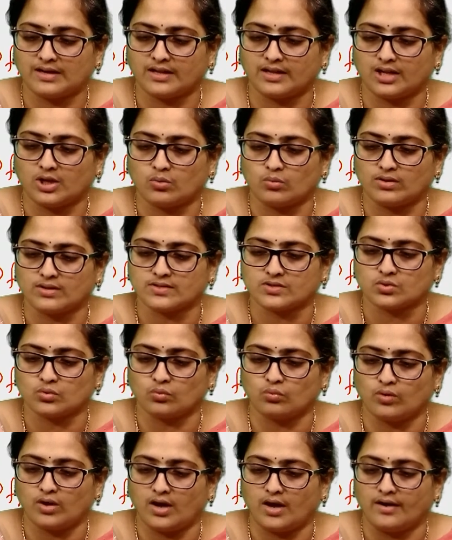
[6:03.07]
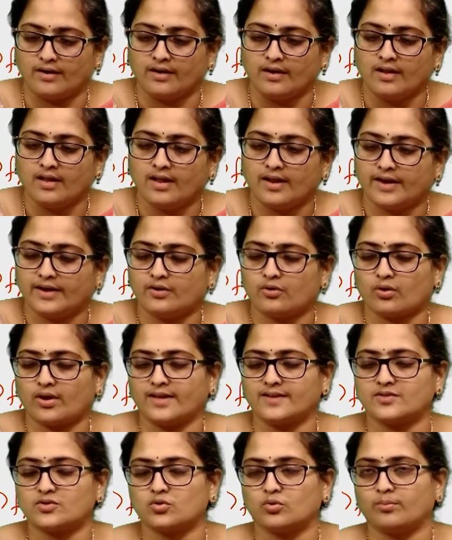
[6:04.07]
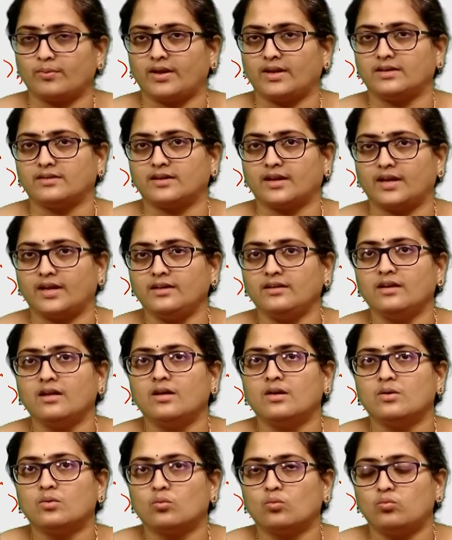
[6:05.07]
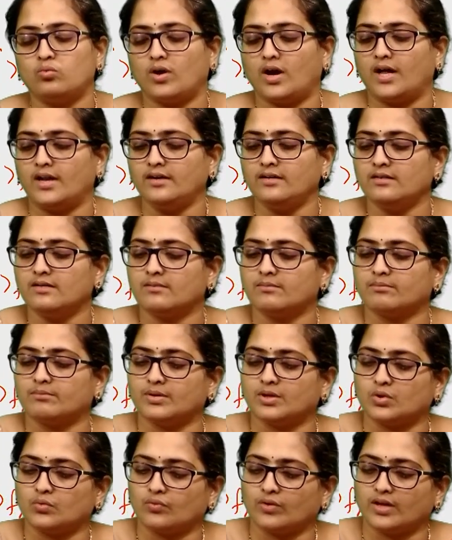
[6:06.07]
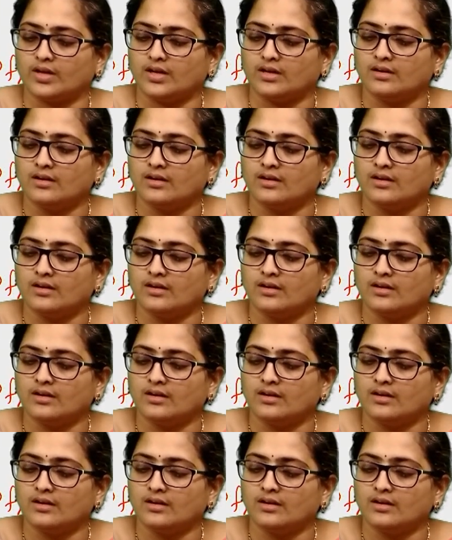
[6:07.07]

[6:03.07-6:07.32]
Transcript: equals to 1. It tries to maintain 1 between